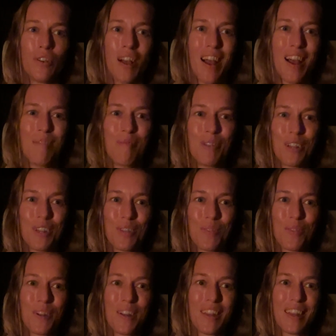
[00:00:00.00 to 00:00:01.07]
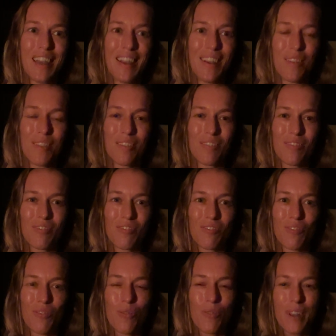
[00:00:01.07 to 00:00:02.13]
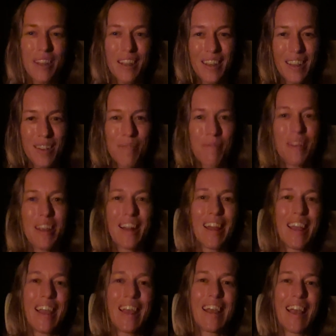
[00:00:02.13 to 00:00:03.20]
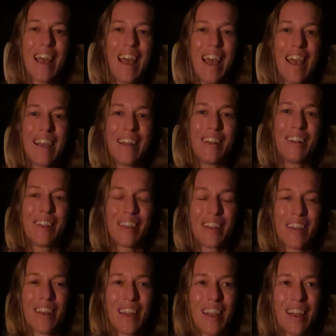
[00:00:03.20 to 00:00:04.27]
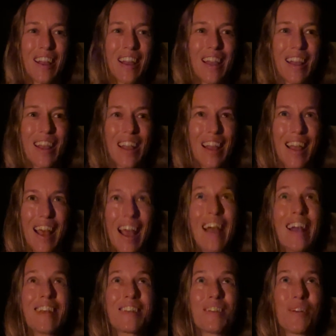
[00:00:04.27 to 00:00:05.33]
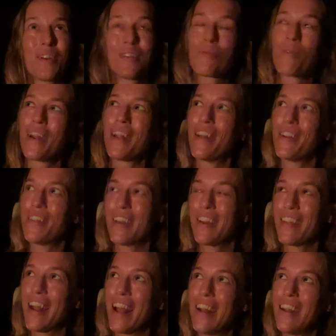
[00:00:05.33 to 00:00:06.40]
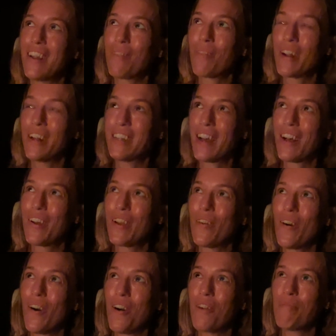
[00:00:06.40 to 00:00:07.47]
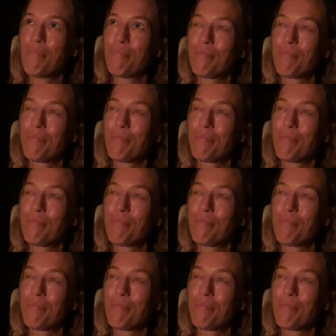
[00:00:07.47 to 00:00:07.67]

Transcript: I'm just really recommitting, and I guess there is one other thing that I did want to tell you all,